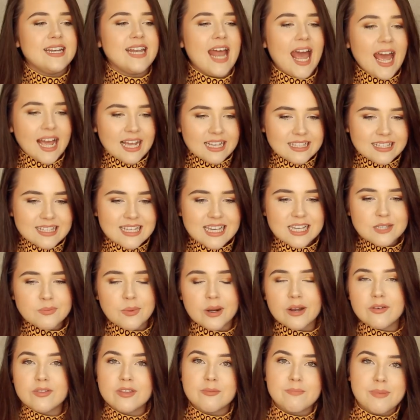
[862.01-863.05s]
Next is
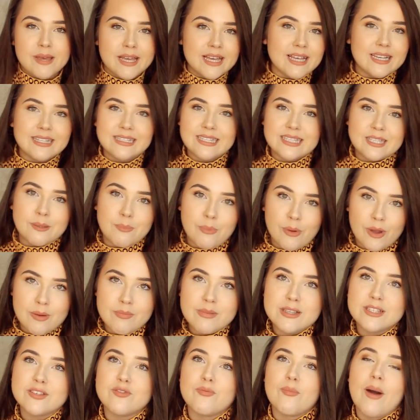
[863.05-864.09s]
one of the biggest
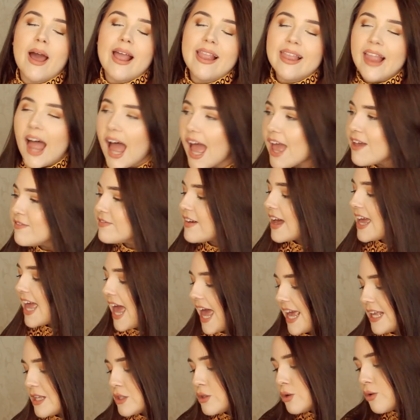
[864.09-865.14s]
disappointments of my life. I
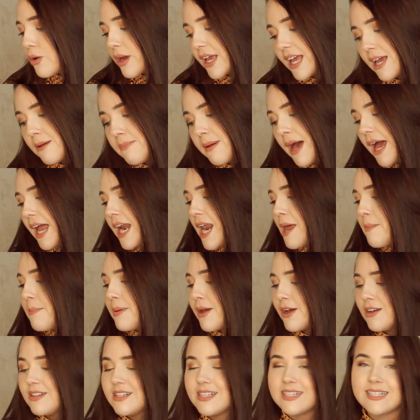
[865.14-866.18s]
hate talking about it
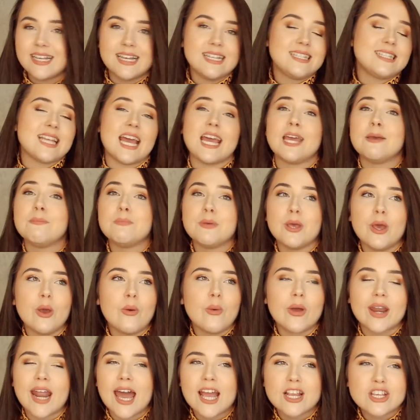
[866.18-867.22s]
because it's a debut
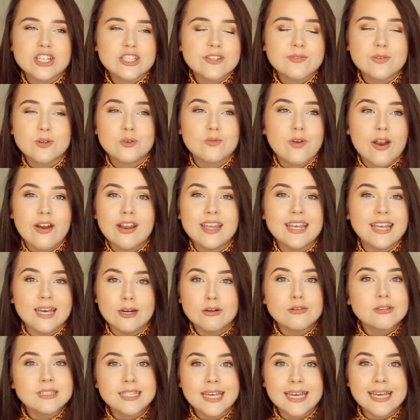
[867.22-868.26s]
and I just feel very
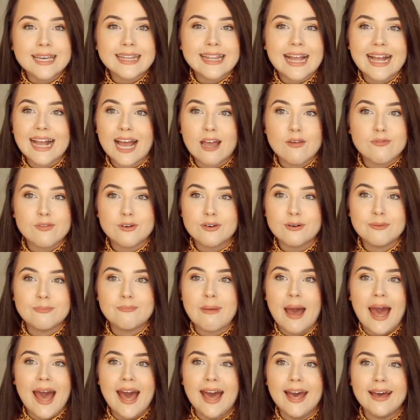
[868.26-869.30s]
guilty. Like, I feel
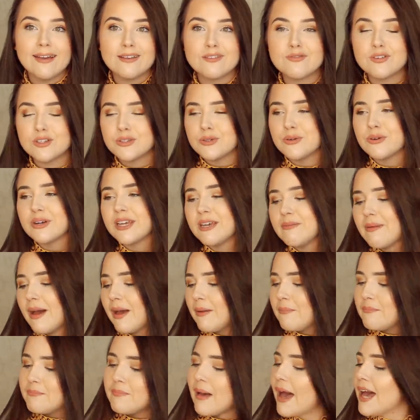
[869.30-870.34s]
bad for talking
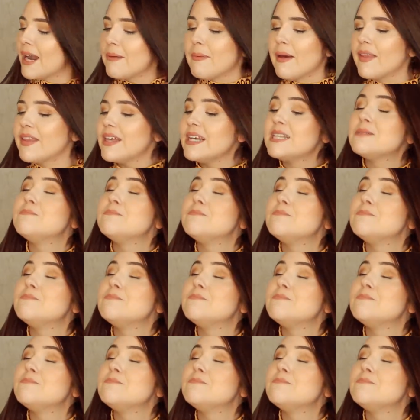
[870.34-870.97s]
about bad about this.